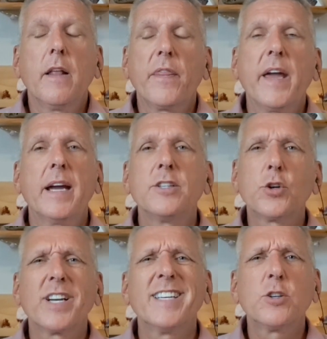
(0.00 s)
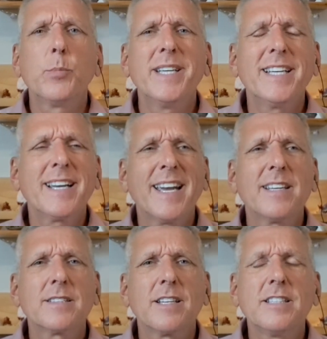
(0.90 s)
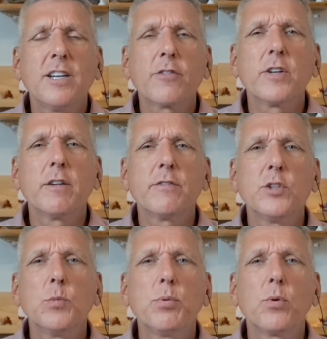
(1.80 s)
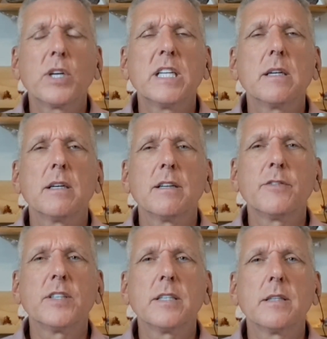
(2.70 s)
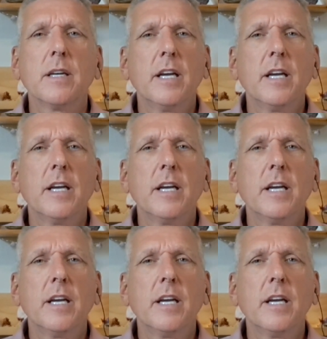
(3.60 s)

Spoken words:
that your inner being has a different viewpoint of it.